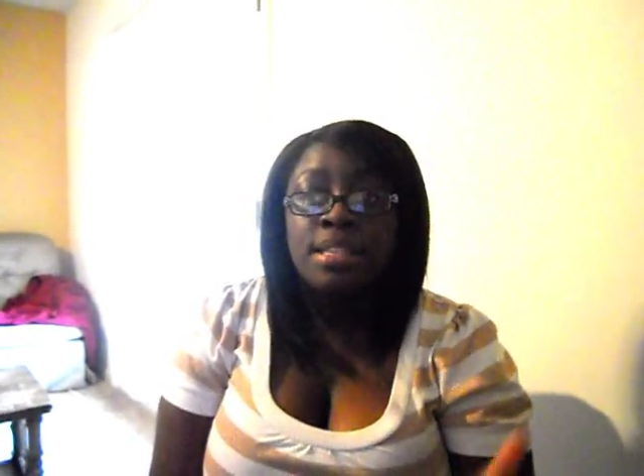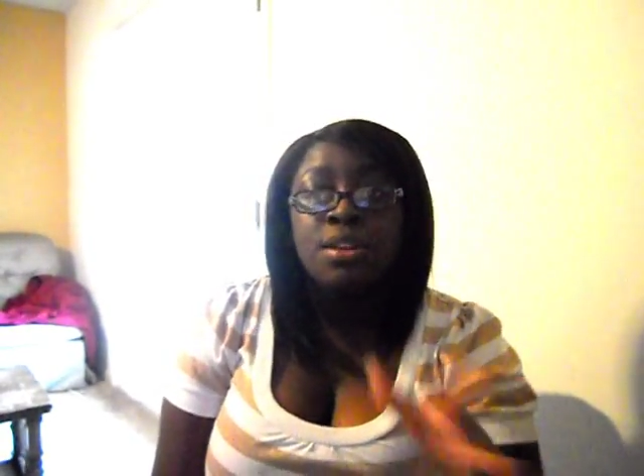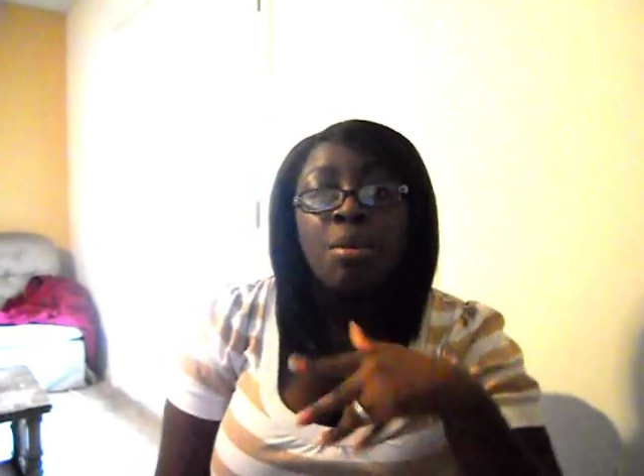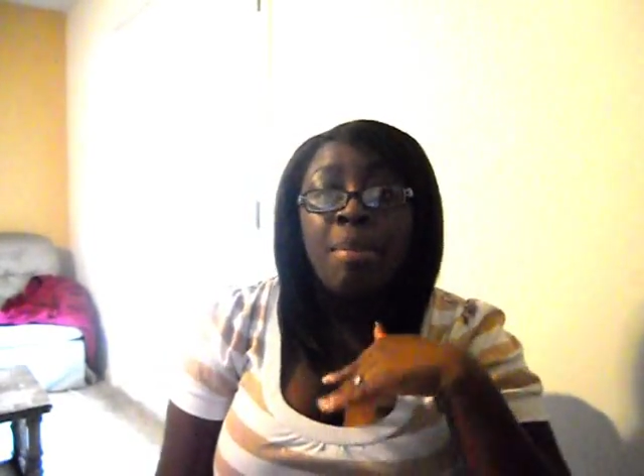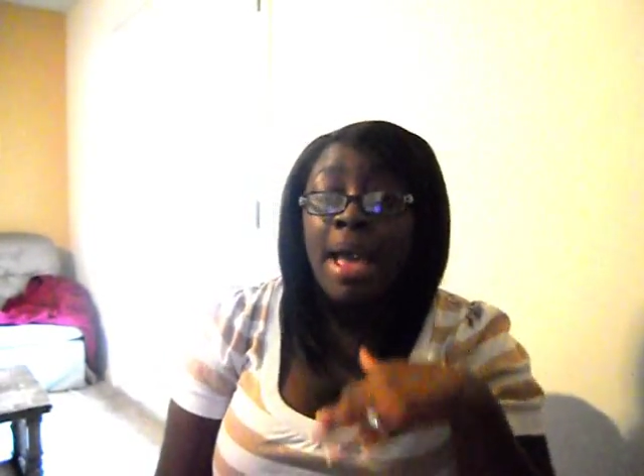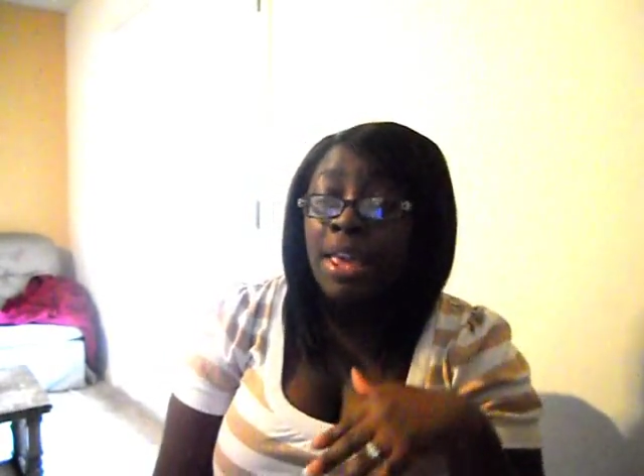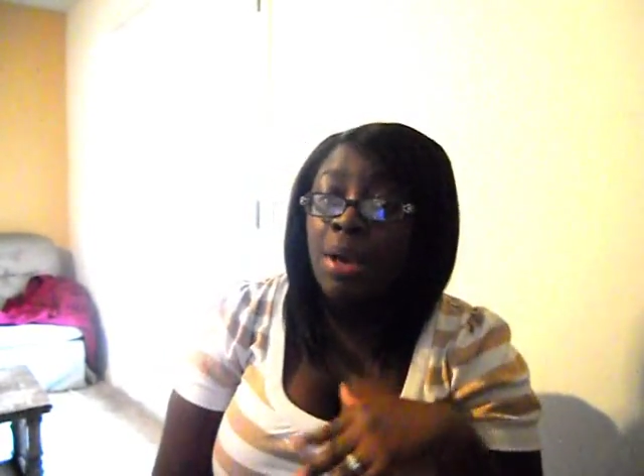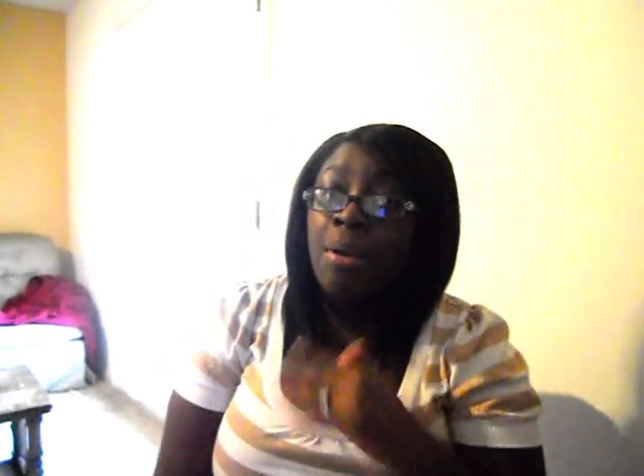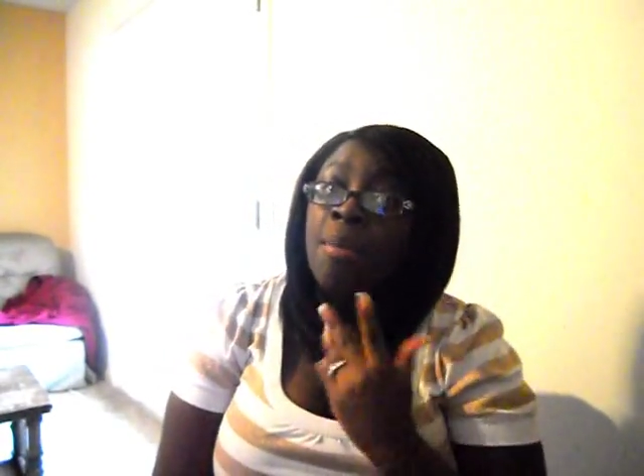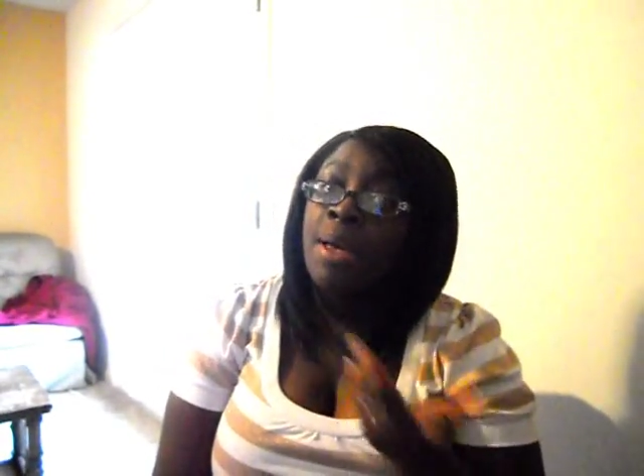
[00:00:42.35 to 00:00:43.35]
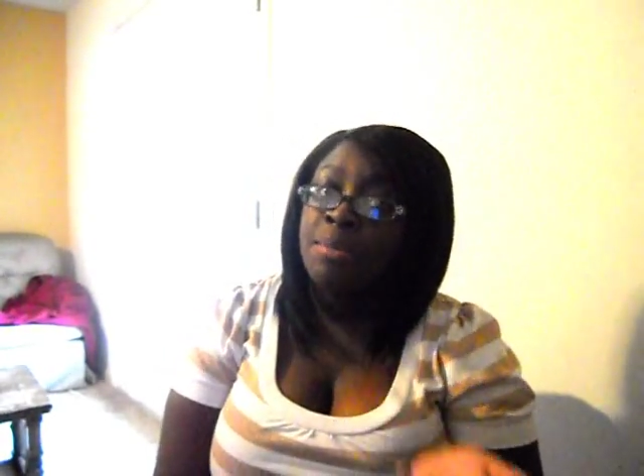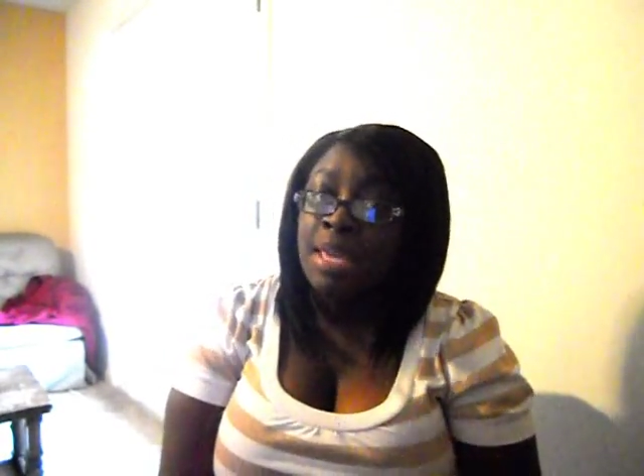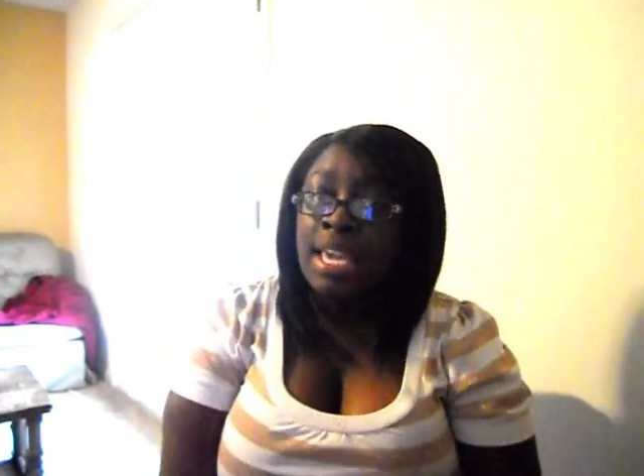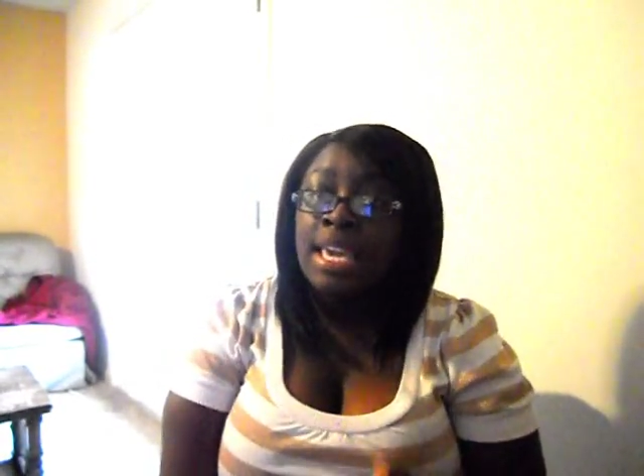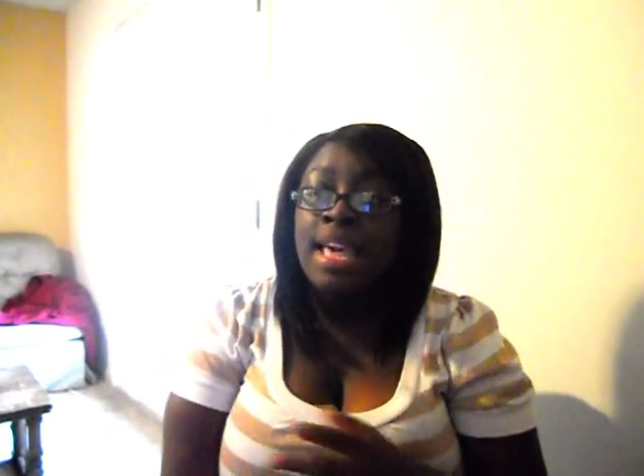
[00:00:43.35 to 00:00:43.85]
little bio about
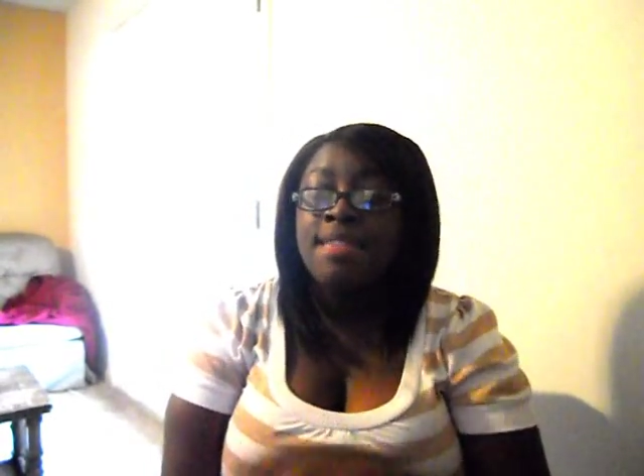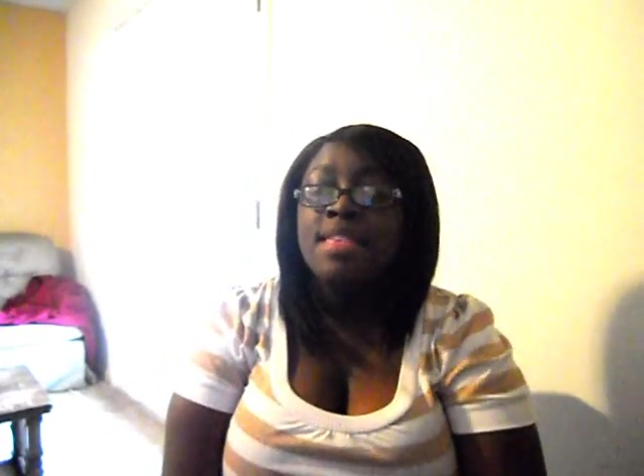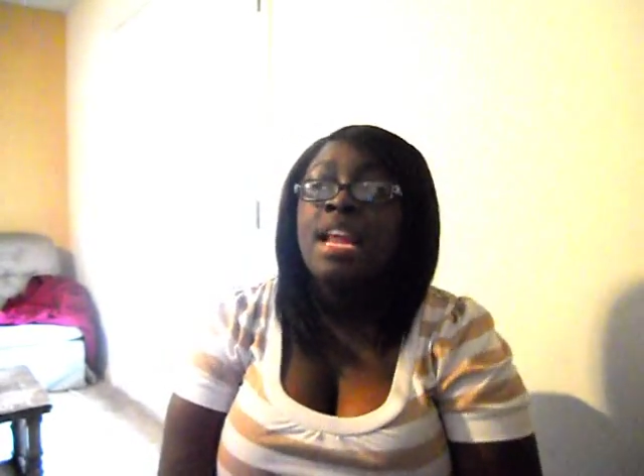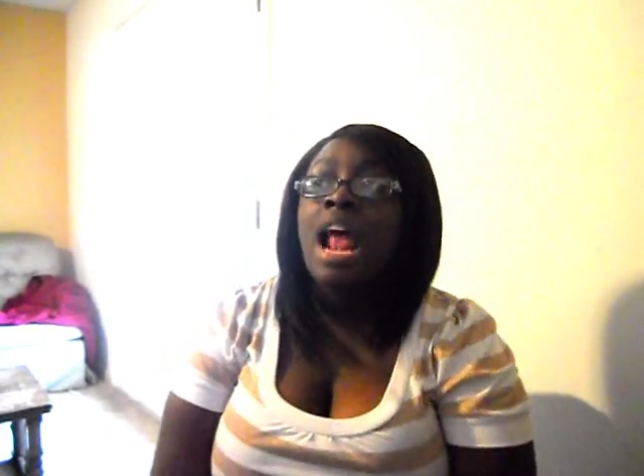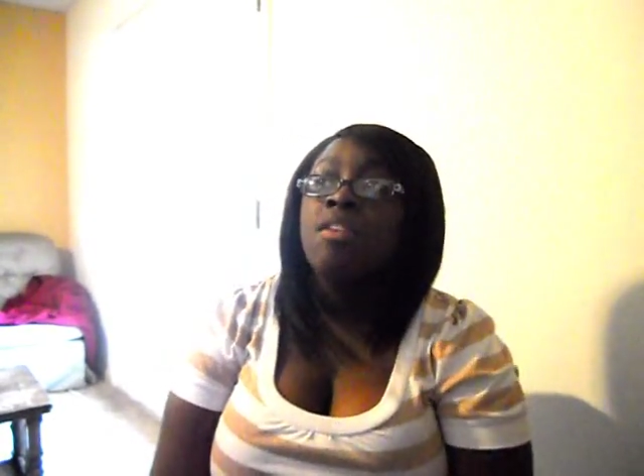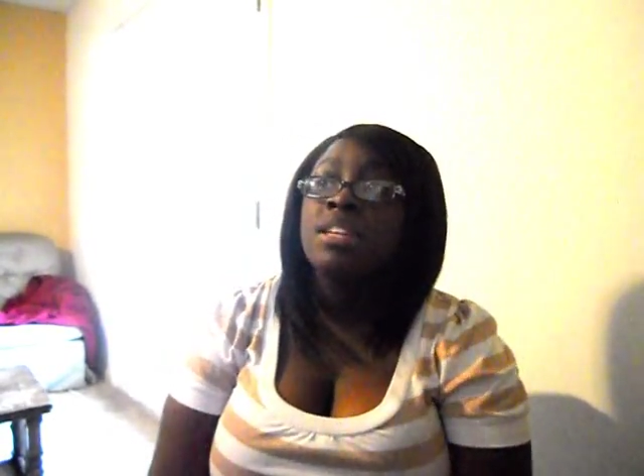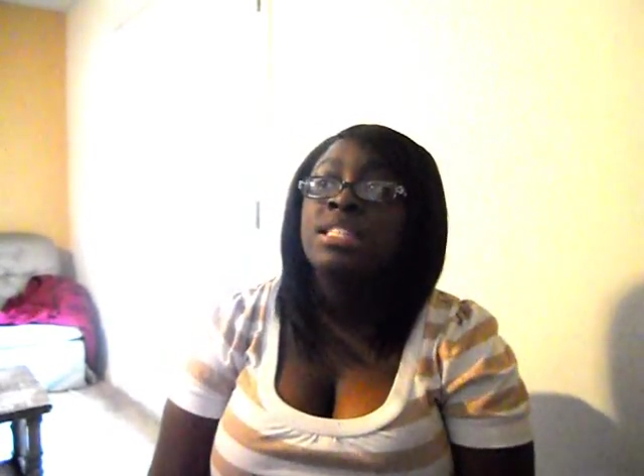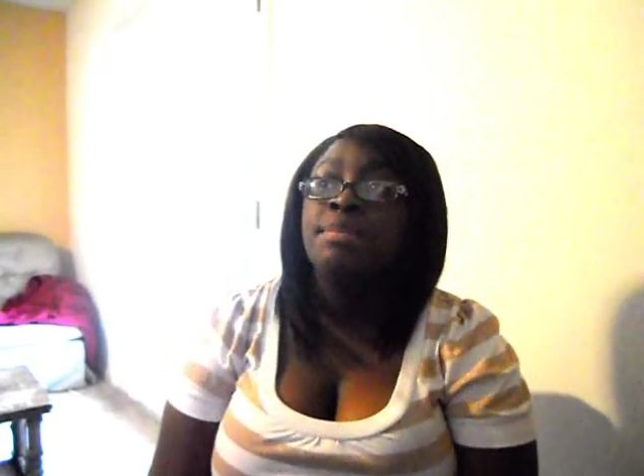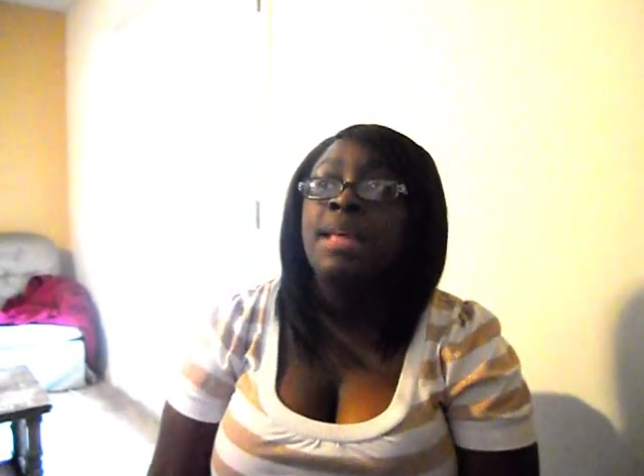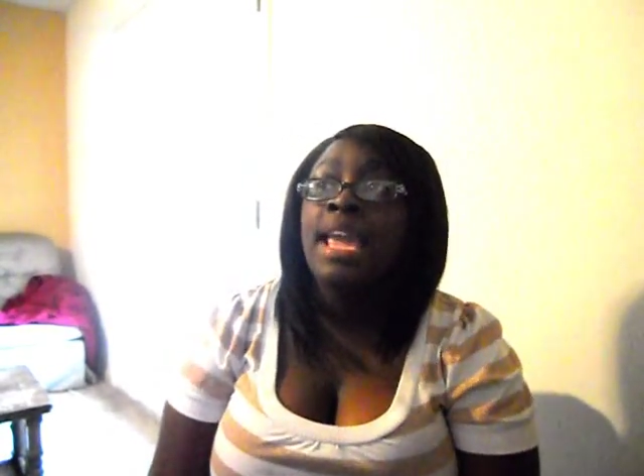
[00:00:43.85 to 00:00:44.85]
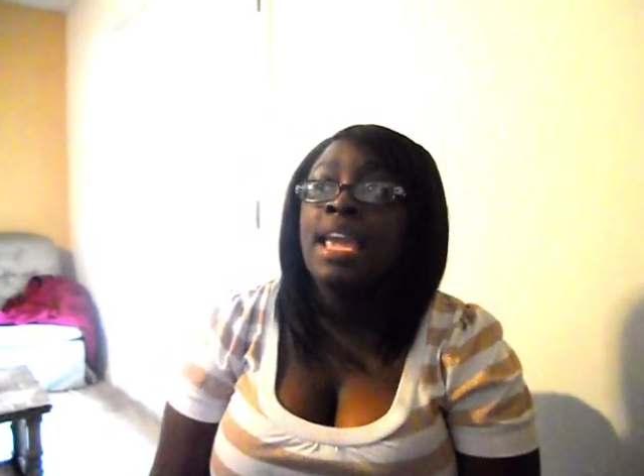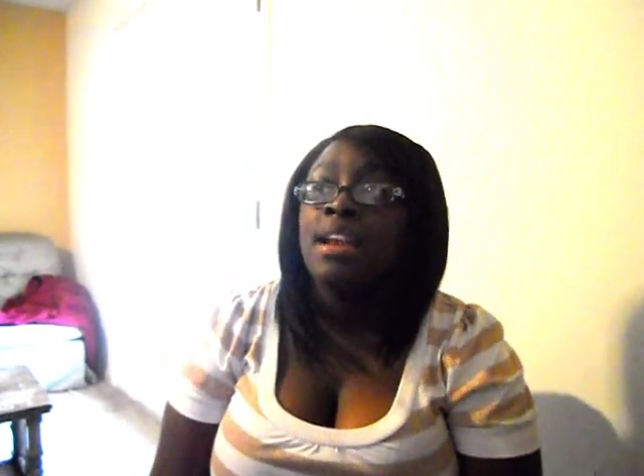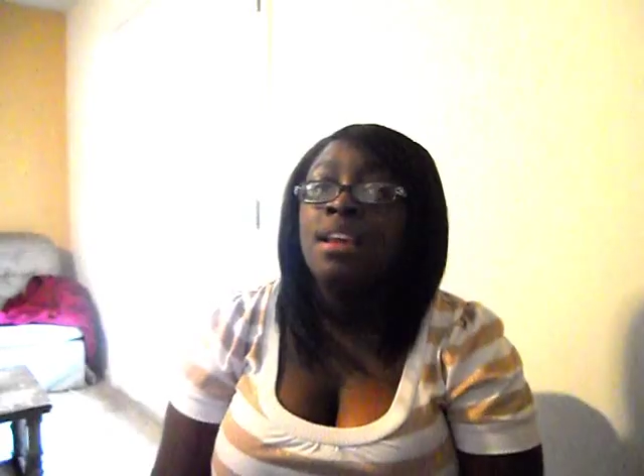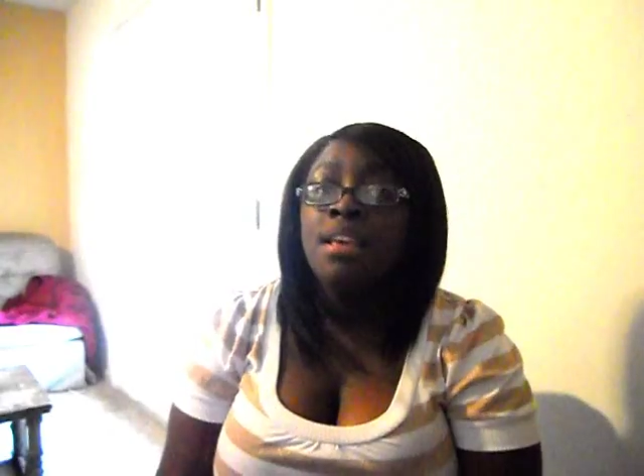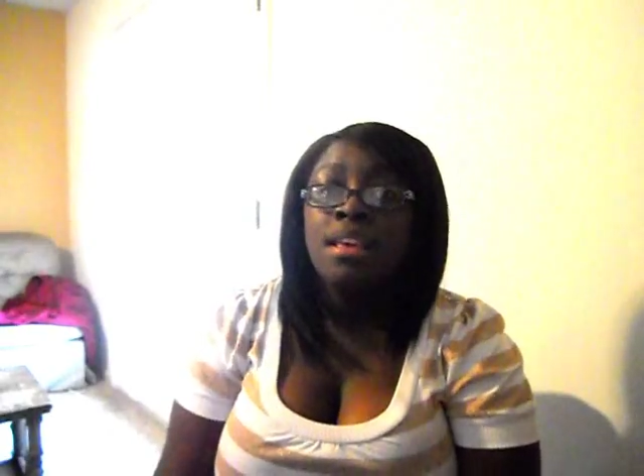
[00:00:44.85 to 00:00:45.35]
me and then I'll explain